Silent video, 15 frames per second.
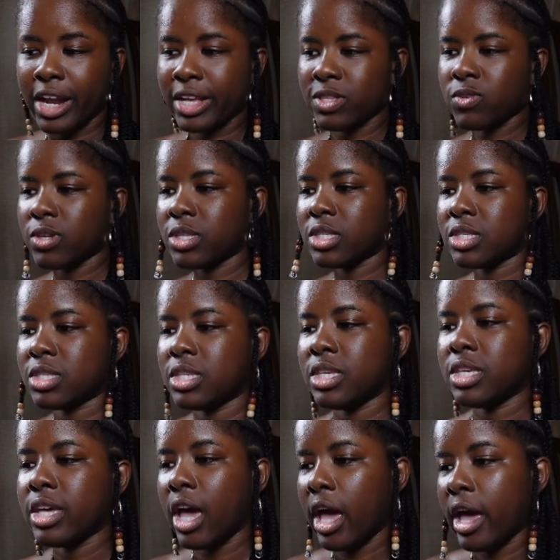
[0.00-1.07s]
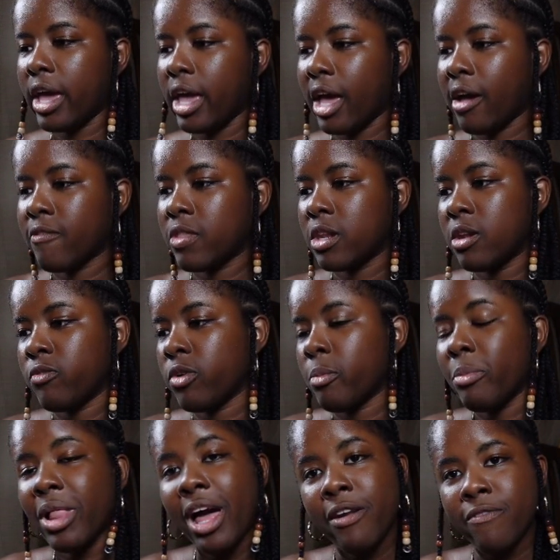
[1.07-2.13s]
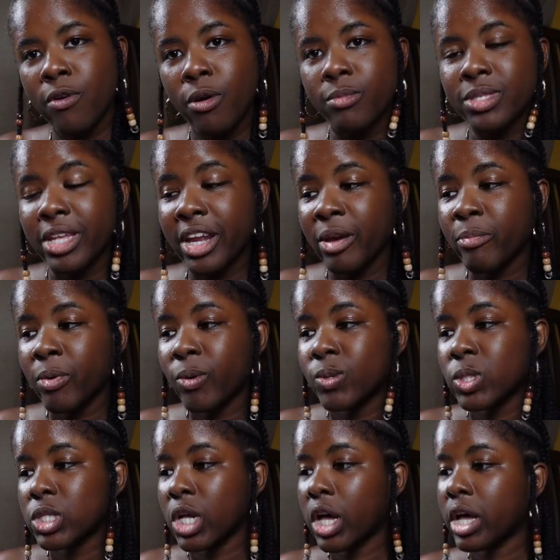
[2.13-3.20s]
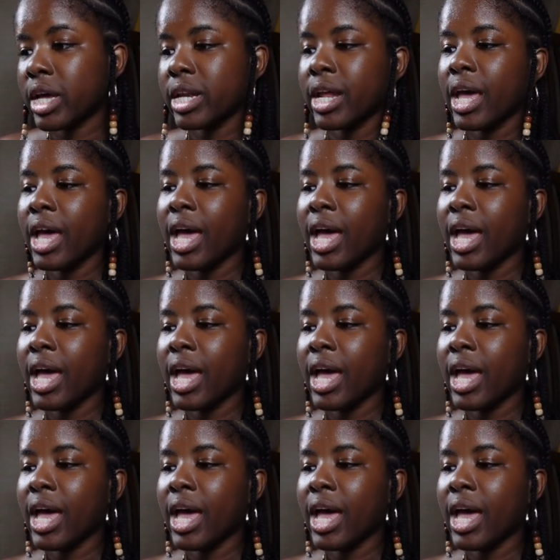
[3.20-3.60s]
As you can see, I have the different platforms that I post on,